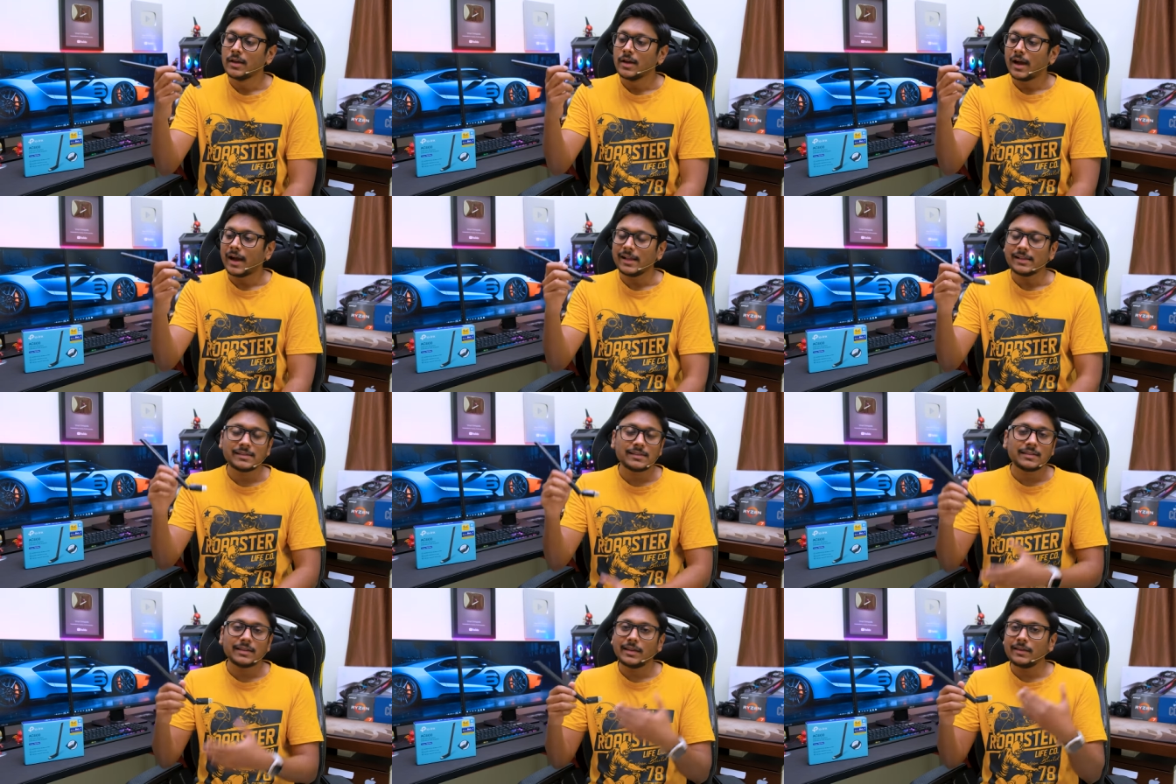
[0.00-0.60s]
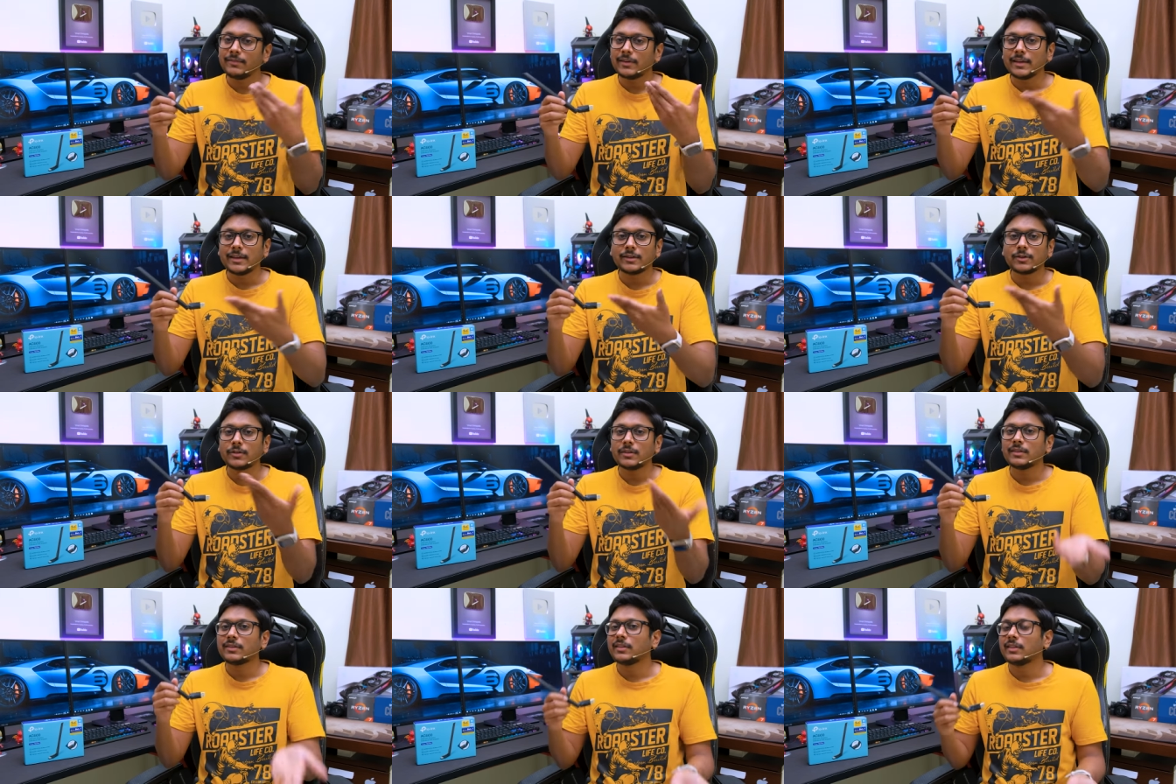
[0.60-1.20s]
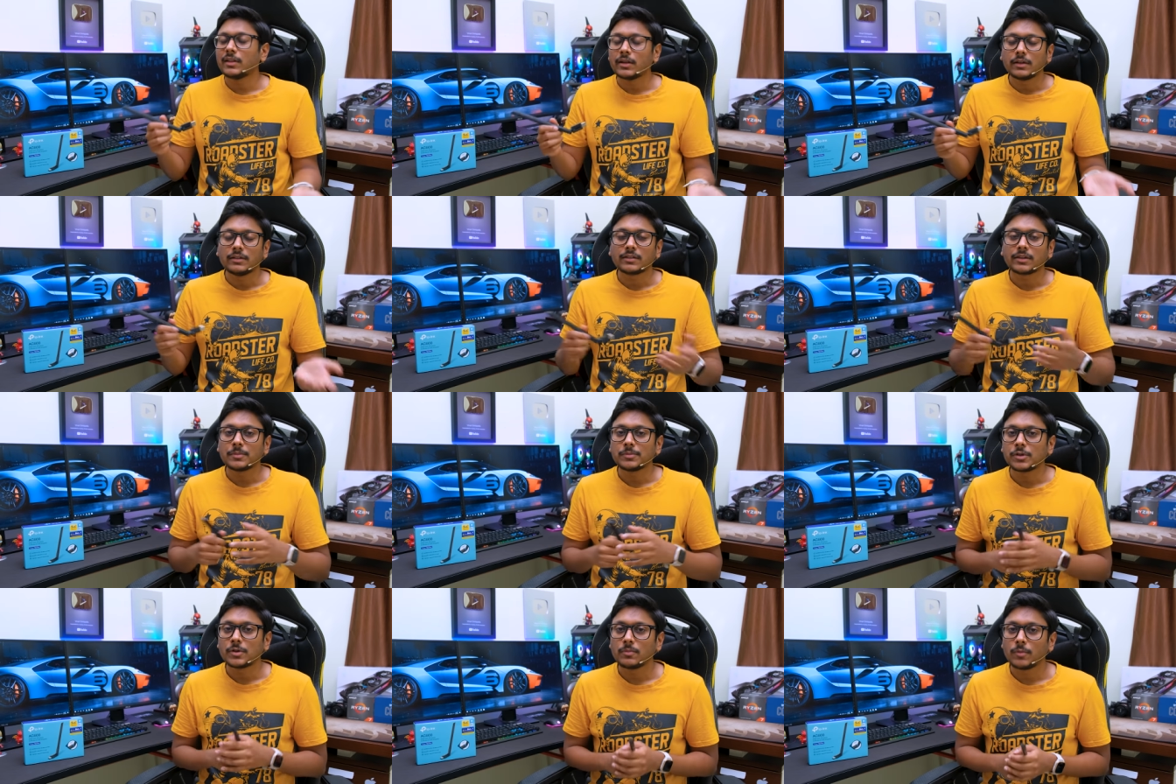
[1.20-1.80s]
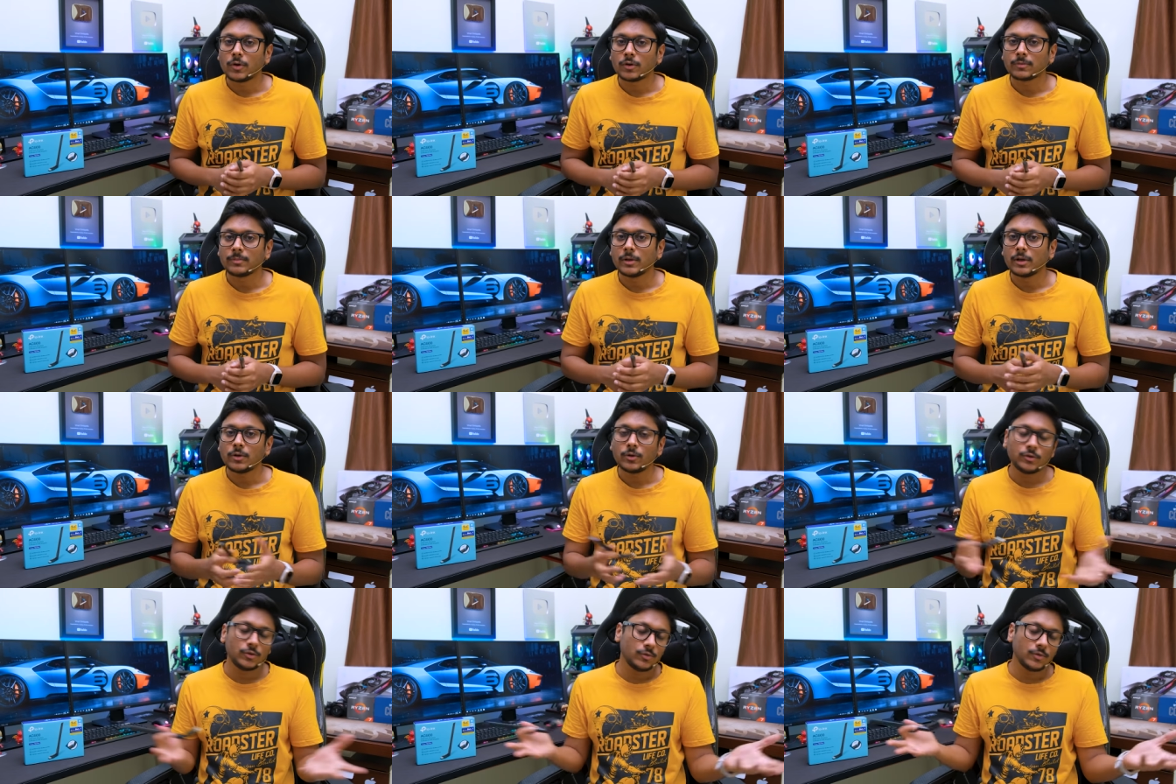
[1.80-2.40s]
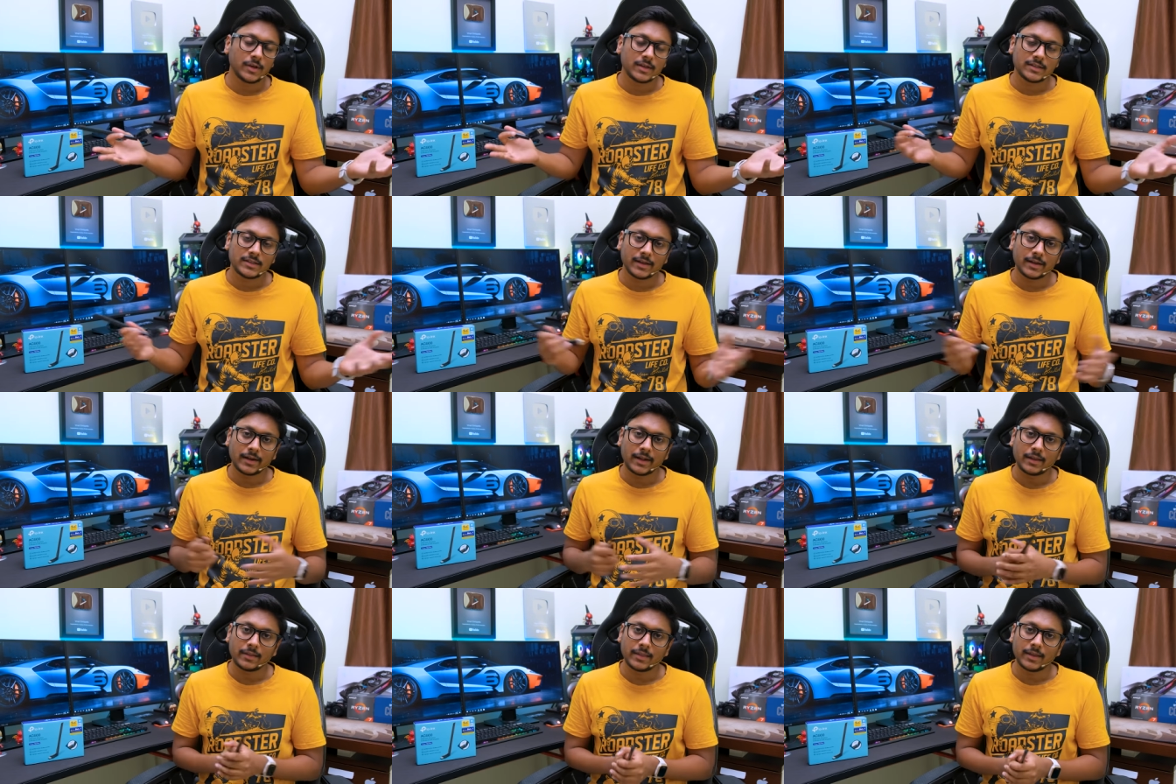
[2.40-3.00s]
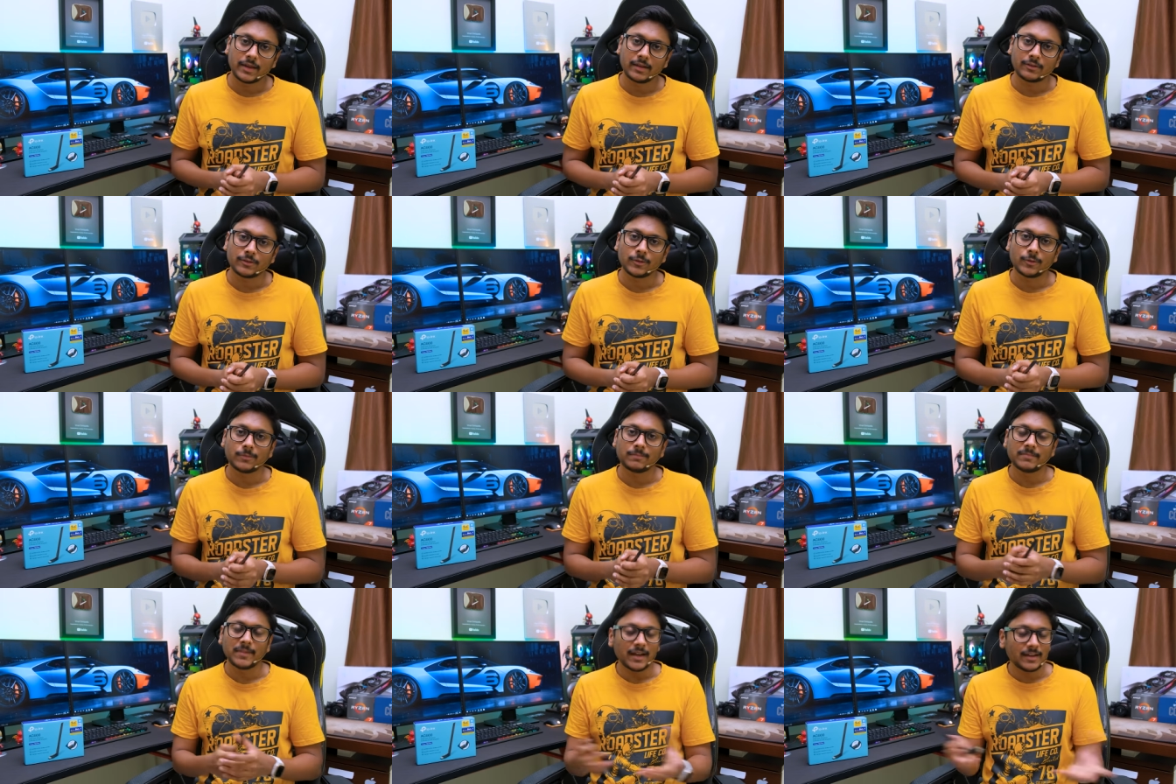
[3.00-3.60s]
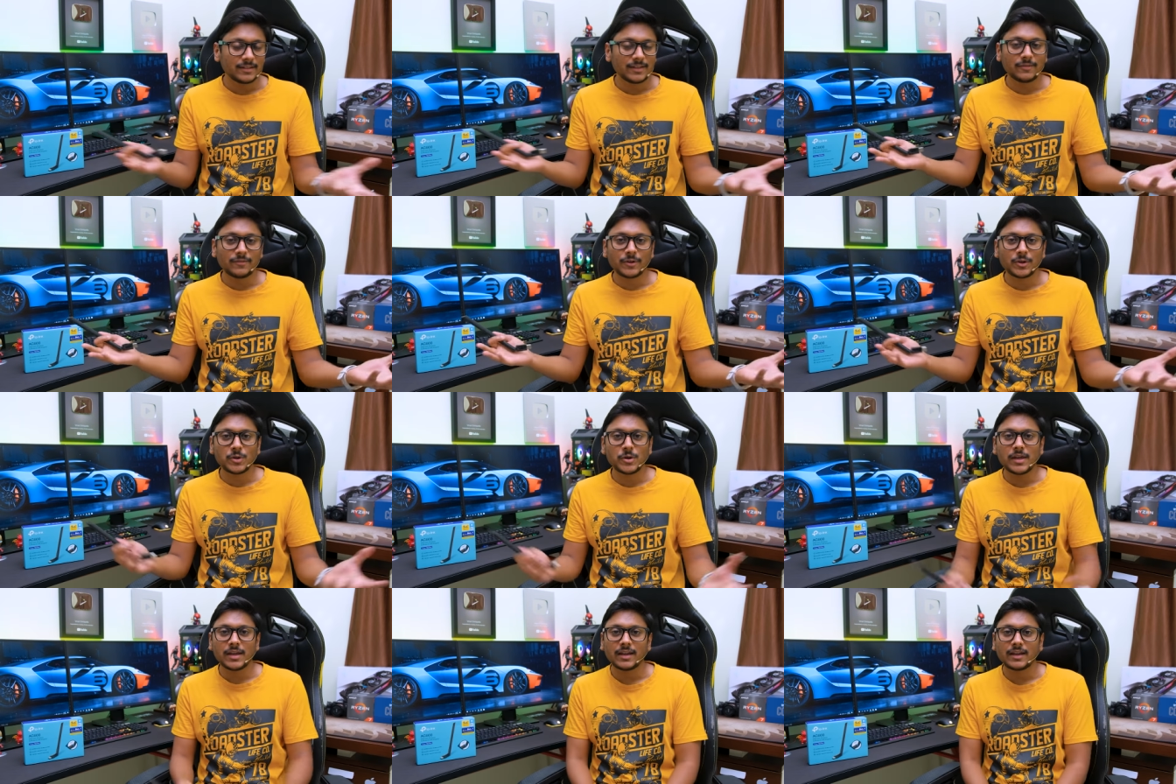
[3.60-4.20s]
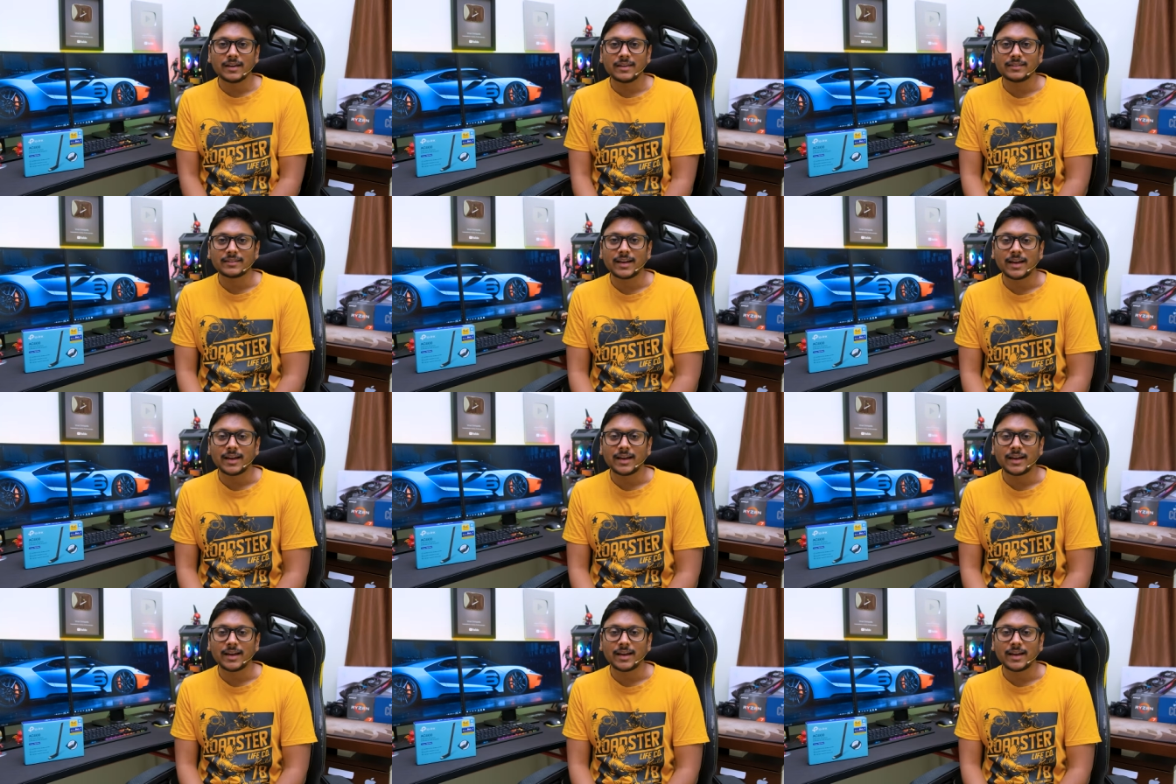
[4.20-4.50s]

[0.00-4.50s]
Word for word: I'll just leave link to this in the description box below. You can check it out there. So that's it for today, guys.